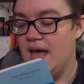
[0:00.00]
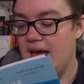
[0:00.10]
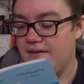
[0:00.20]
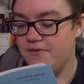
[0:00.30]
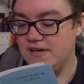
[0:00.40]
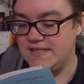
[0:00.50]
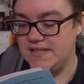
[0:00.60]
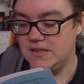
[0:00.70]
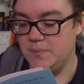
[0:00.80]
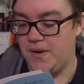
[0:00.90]
Every
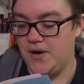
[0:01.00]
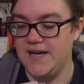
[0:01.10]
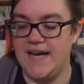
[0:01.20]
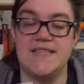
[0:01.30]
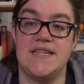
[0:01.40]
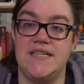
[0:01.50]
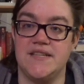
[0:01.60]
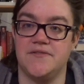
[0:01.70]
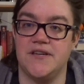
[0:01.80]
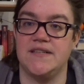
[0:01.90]
single part has a
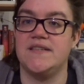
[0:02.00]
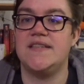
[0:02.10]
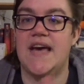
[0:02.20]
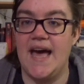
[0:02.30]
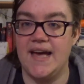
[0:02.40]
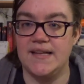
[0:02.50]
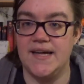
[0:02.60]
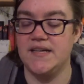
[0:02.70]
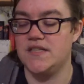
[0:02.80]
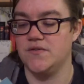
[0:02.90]
different tagline.